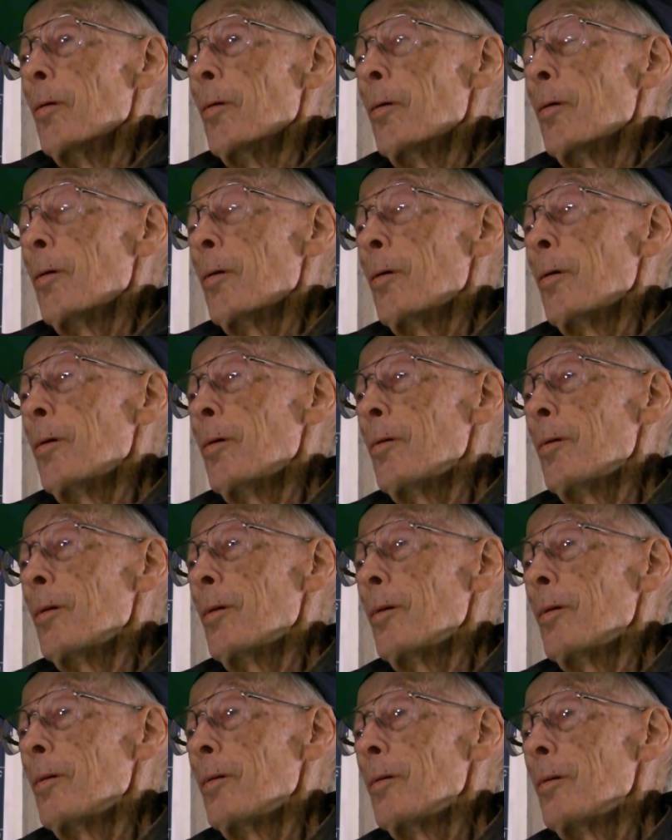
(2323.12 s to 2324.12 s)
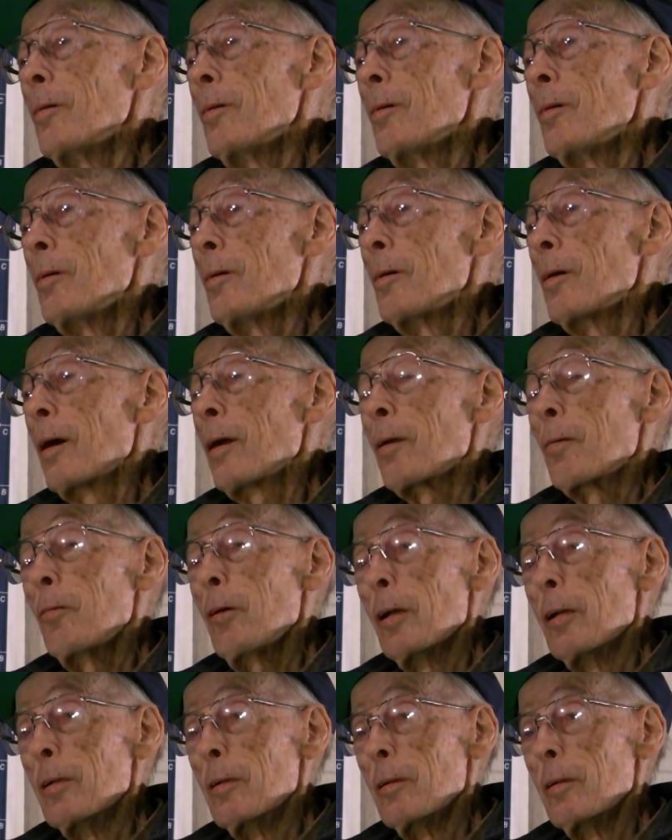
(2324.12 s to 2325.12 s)
I
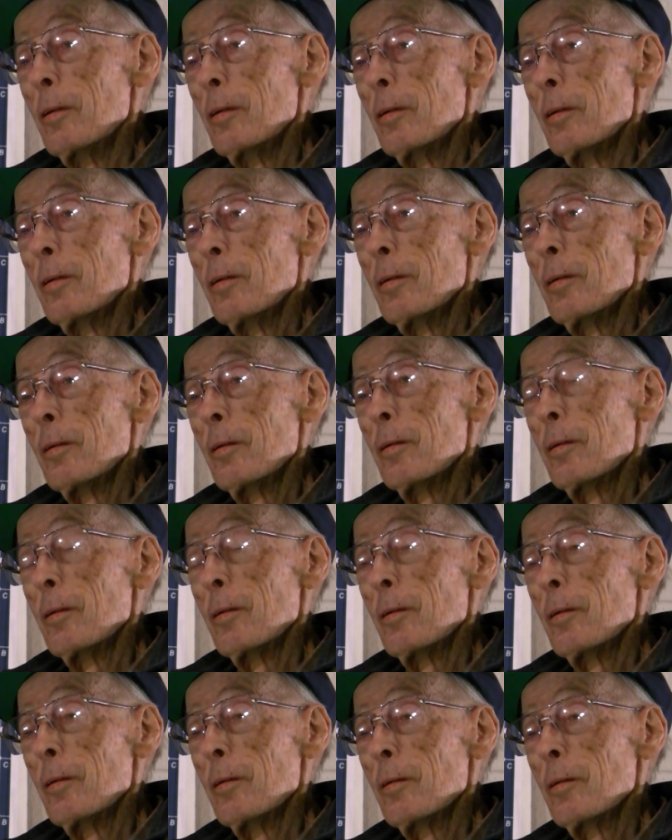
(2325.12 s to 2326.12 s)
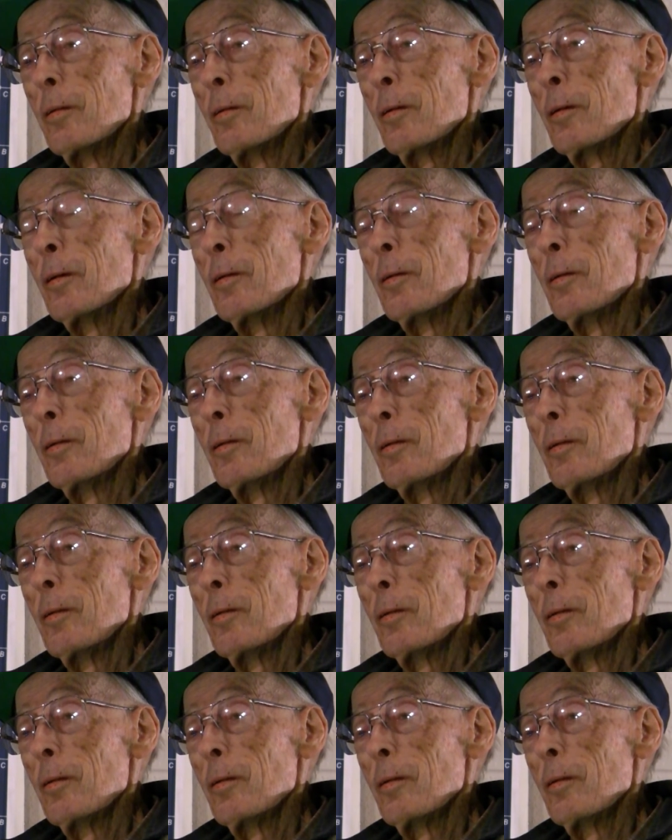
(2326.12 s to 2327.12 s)
quit. Yeah.
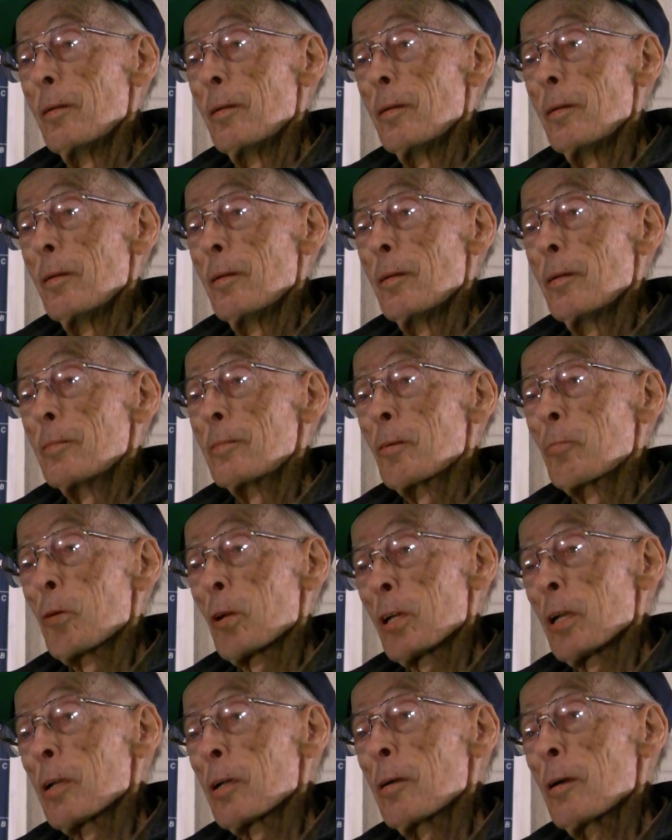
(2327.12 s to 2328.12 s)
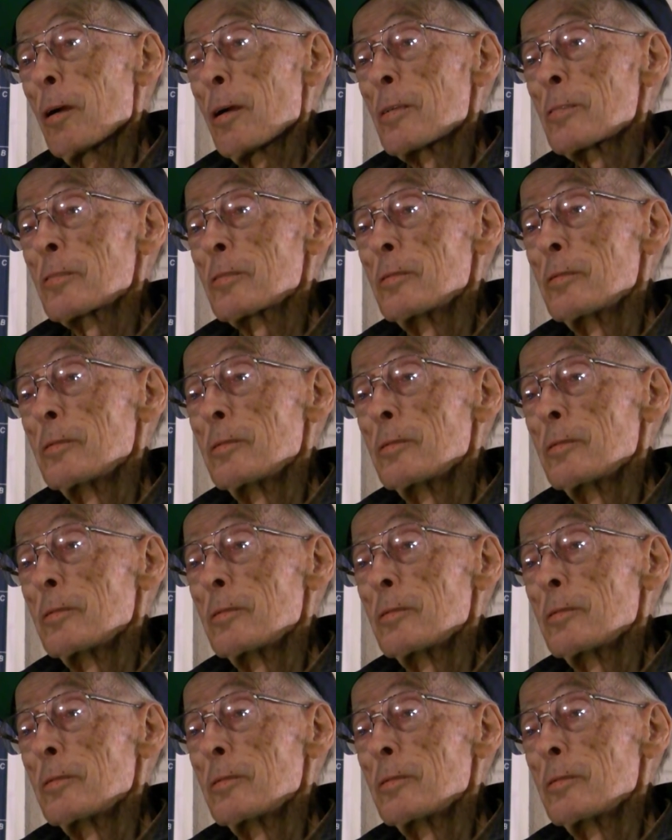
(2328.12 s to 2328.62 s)
To work on the cars.